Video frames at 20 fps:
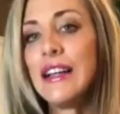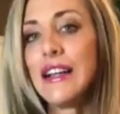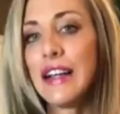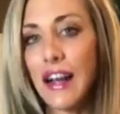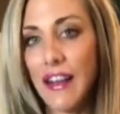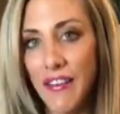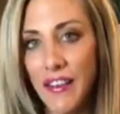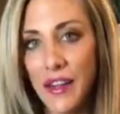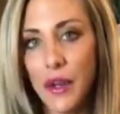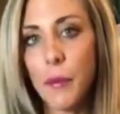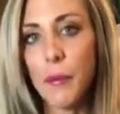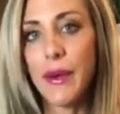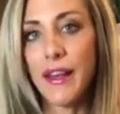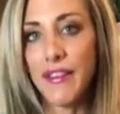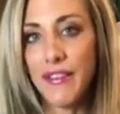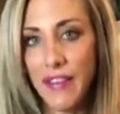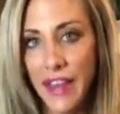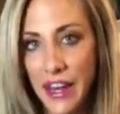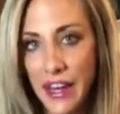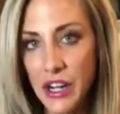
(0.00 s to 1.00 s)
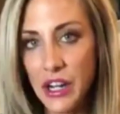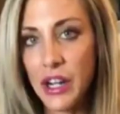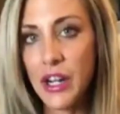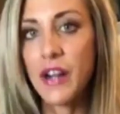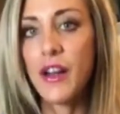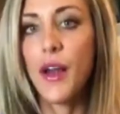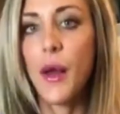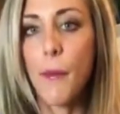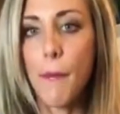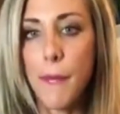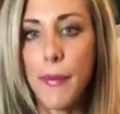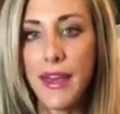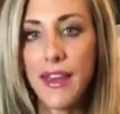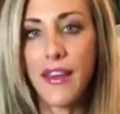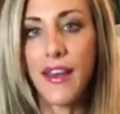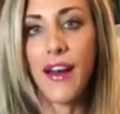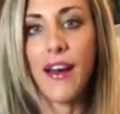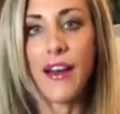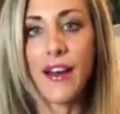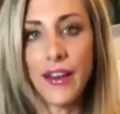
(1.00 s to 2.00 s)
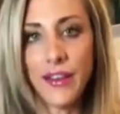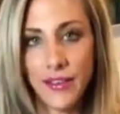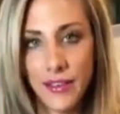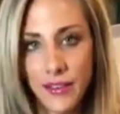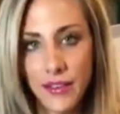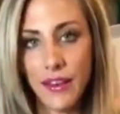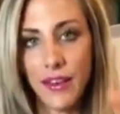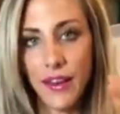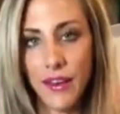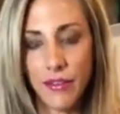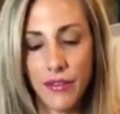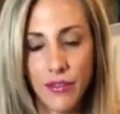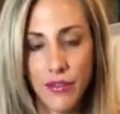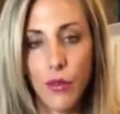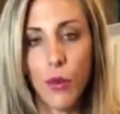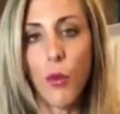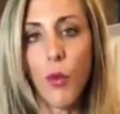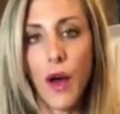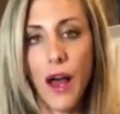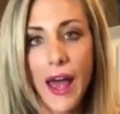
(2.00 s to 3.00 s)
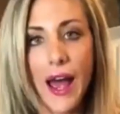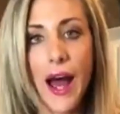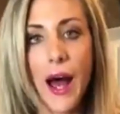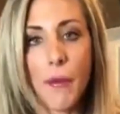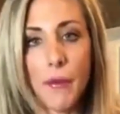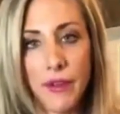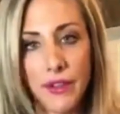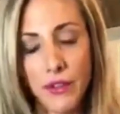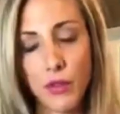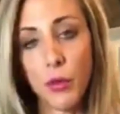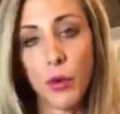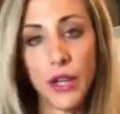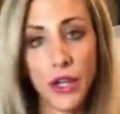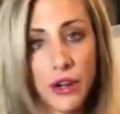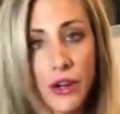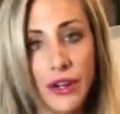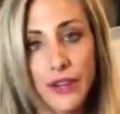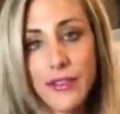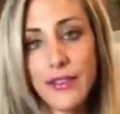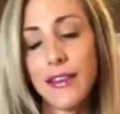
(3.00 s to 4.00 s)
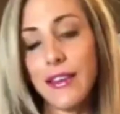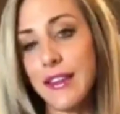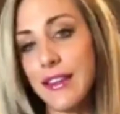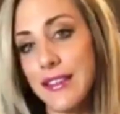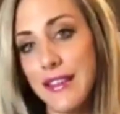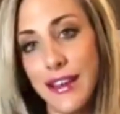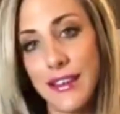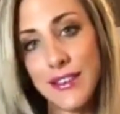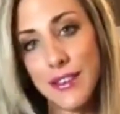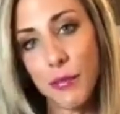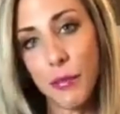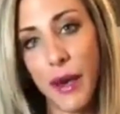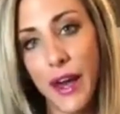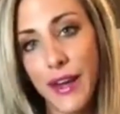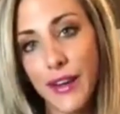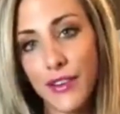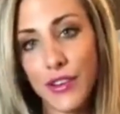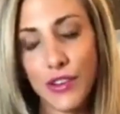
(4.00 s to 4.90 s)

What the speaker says: a little bit later because of what happens when your insulin does spike.